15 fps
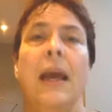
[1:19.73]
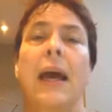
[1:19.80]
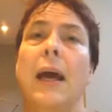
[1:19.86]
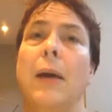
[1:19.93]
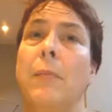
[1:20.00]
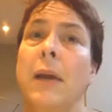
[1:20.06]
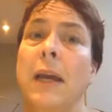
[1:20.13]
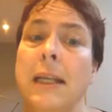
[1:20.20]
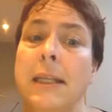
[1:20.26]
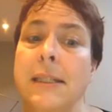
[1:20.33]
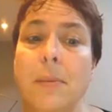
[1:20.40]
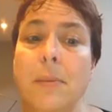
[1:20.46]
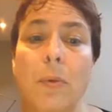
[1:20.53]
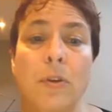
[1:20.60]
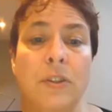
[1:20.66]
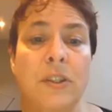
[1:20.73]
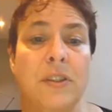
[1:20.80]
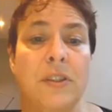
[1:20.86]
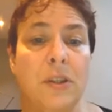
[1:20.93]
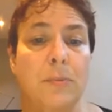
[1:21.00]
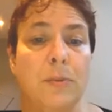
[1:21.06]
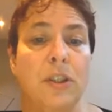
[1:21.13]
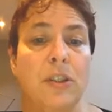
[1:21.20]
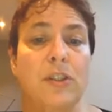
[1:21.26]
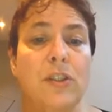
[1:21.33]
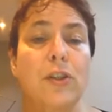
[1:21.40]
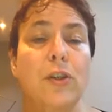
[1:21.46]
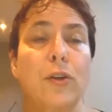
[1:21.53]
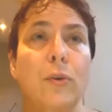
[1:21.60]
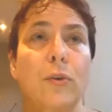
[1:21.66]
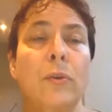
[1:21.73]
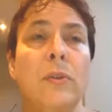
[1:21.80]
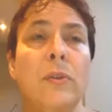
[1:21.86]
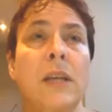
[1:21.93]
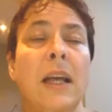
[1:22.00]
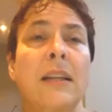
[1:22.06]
It is a multi-subject school,